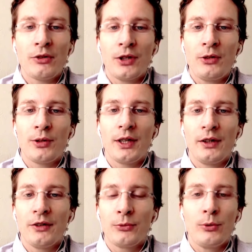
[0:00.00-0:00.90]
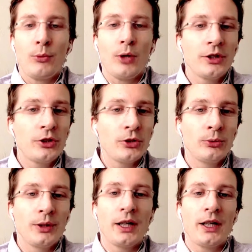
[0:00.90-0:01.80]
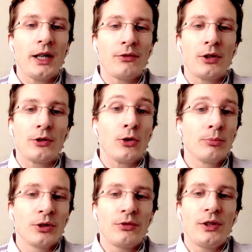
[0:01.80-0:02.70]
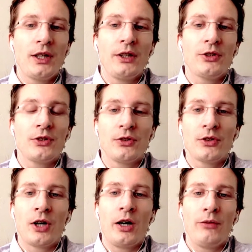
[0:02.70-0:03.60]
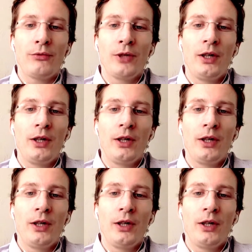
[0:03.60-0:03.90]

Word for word: of anyone else. If we wanted to, we can have our own modifications of